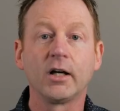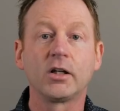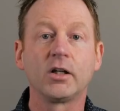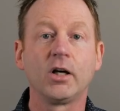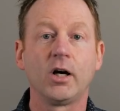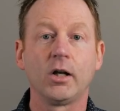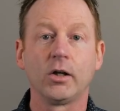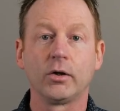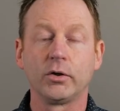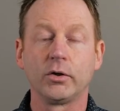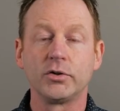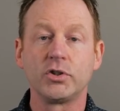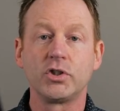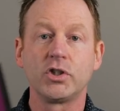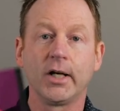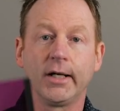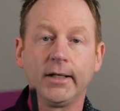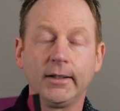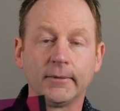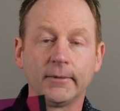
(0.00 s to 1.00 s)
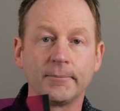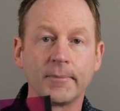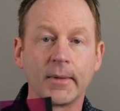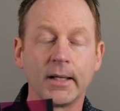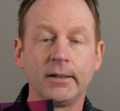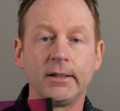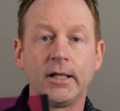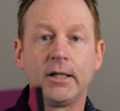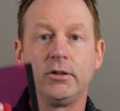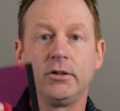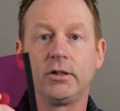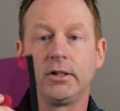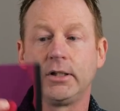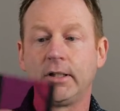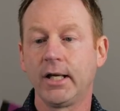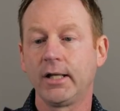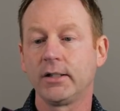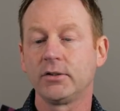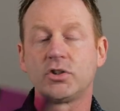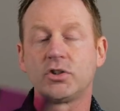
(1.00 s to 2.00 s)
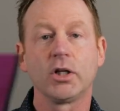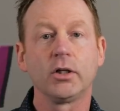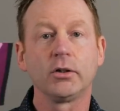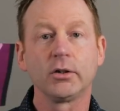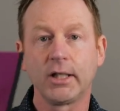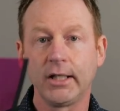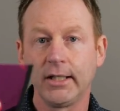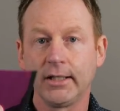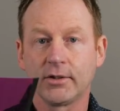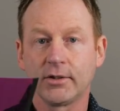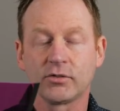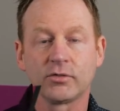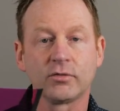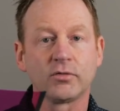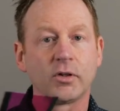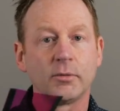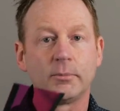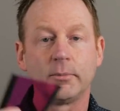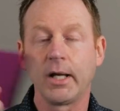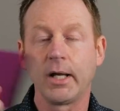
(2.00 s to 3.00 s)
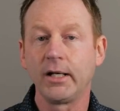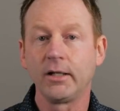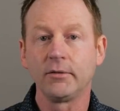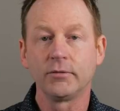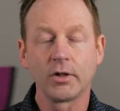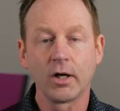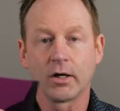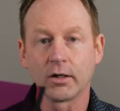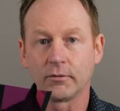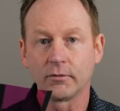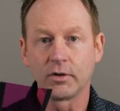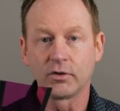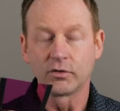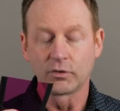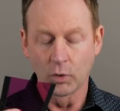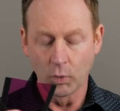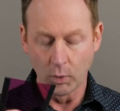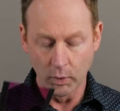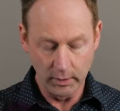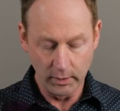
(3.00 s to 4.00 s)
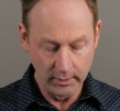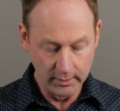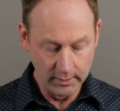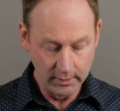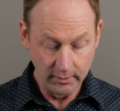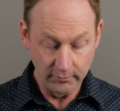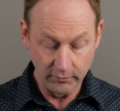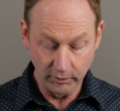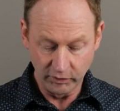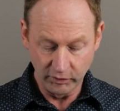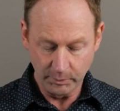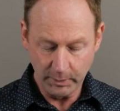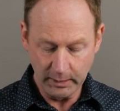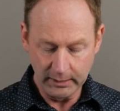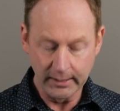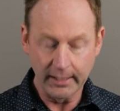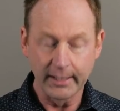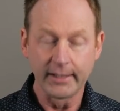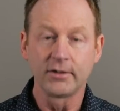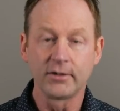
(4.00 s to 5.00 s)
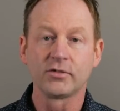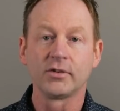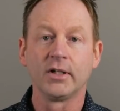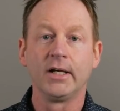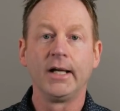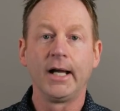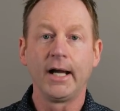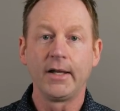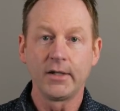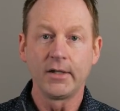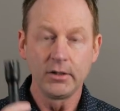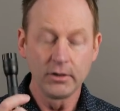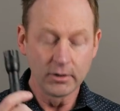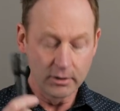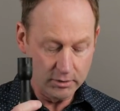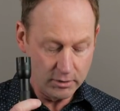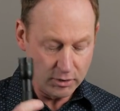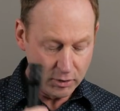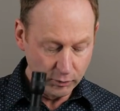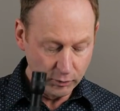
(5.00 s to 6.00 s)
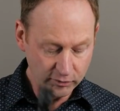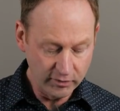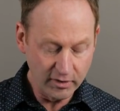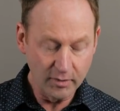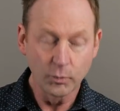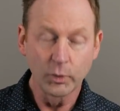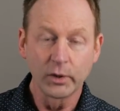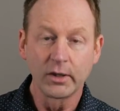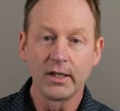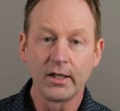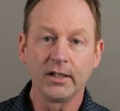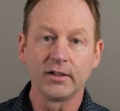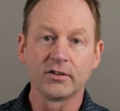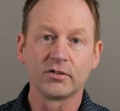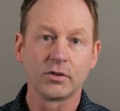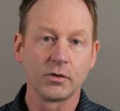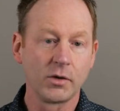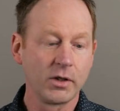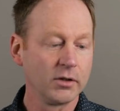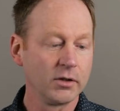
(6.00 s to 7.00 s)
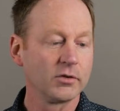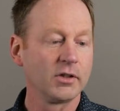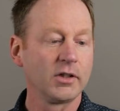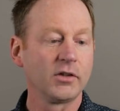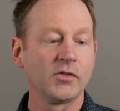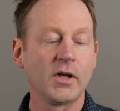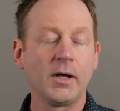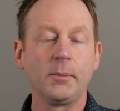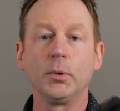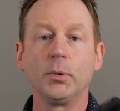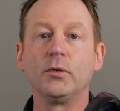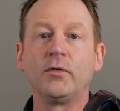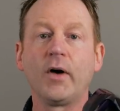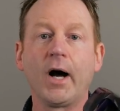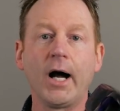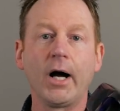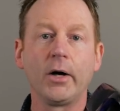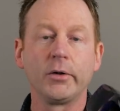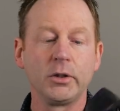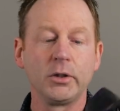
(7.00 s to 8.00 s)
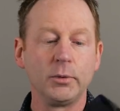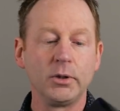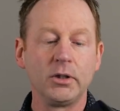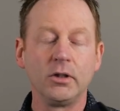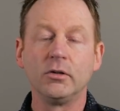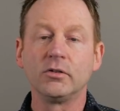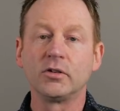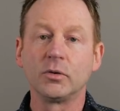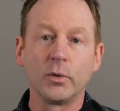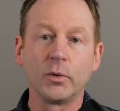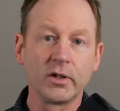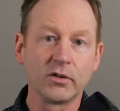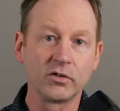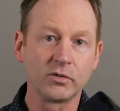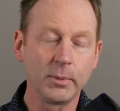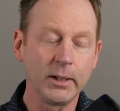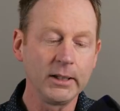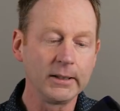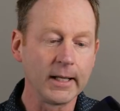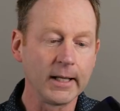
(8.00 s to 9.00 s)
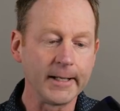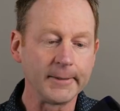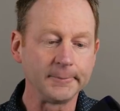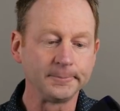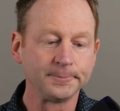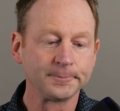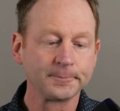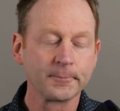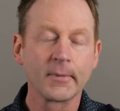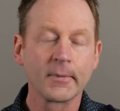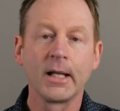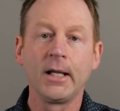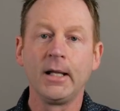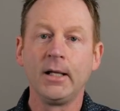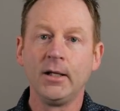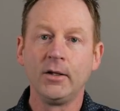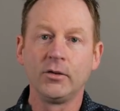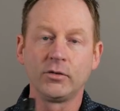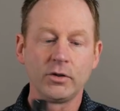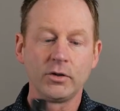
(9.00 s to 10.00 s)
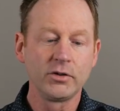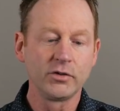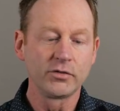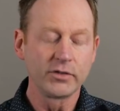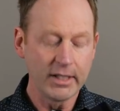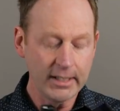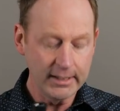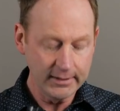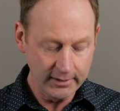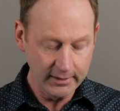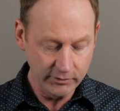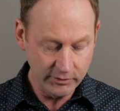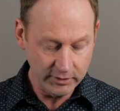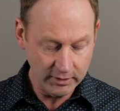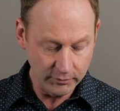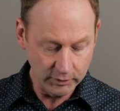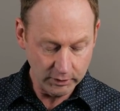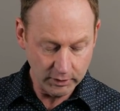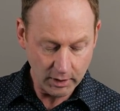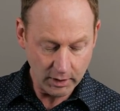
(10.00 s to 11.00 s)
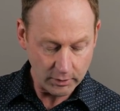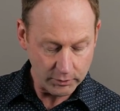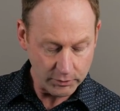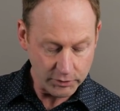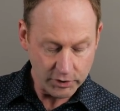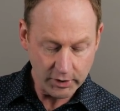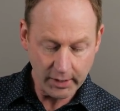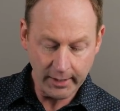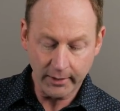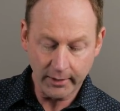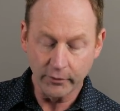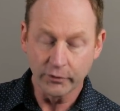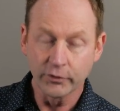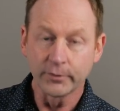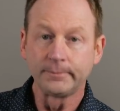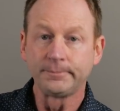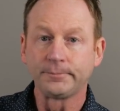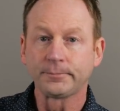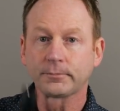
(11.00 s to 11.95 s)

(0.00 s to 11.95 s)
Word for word: a colored gel. Now you can get gel kits from any photography store for speed lights, and then you could use them with this. So here's an example of how you would use it with a speed light. So you just take these different colored gels,